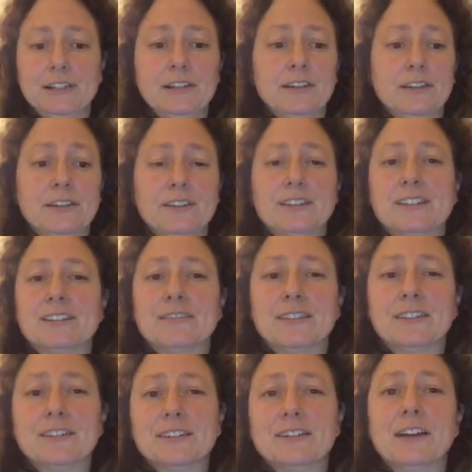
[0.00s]
There's
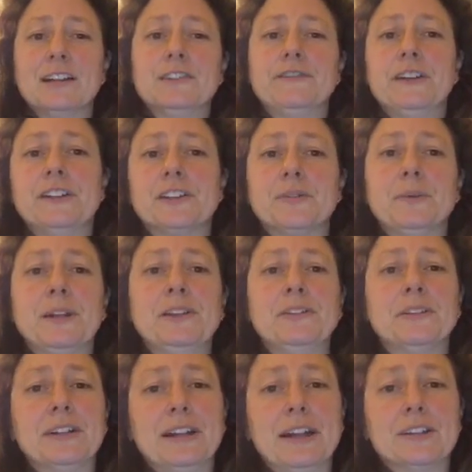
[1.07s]
a nice feature where you
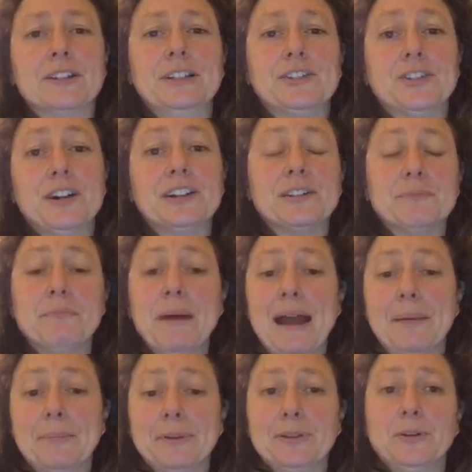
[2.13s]
can actually try to map